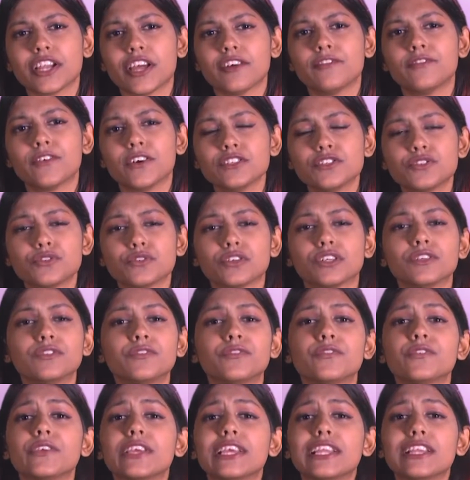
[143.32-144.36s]
refers to a
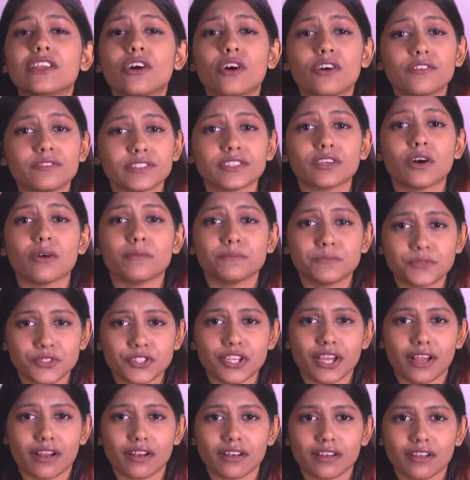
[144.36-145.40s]
feel of an
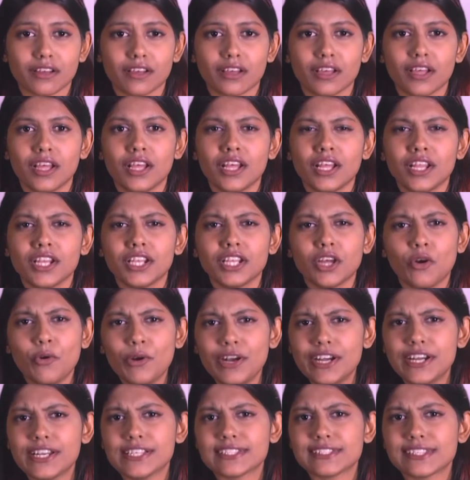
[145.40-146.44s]
object. Now
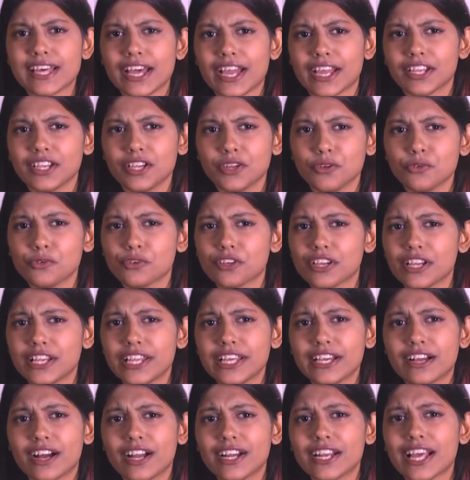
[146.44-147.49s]
in design, you really
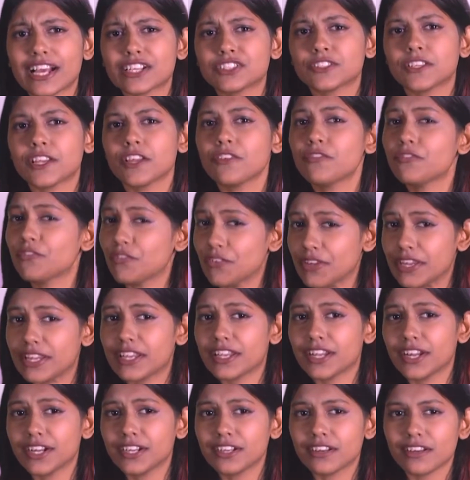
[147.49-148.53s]
can't actually
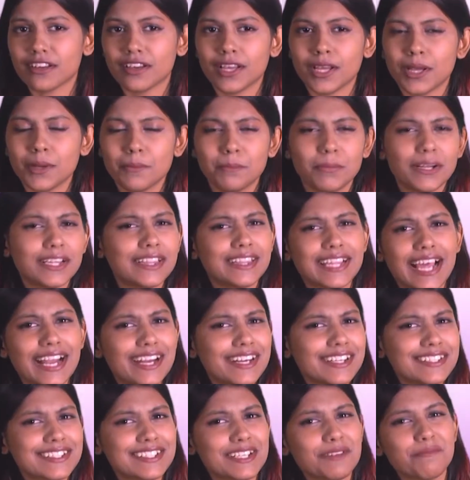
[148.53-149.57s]
feel it, but that
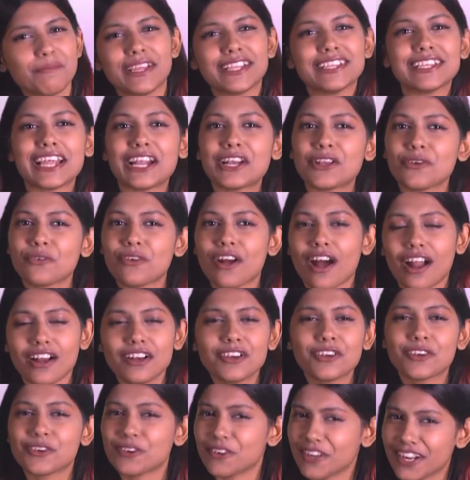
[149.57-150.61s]
doesn't mean that you
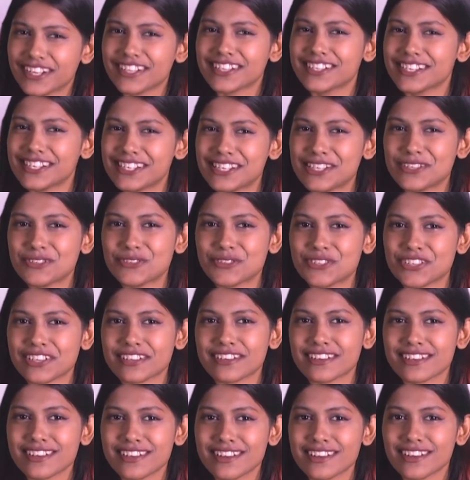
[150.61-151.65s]
can't create an
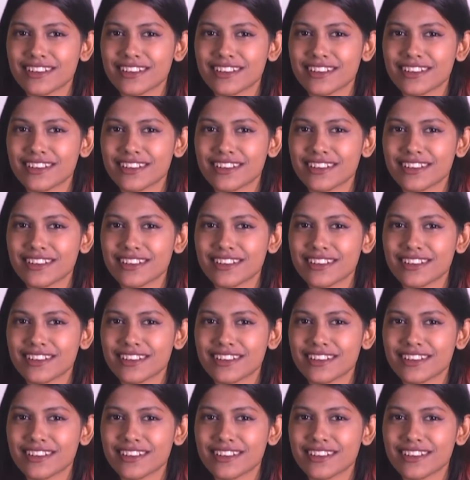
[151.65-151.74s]
illusion.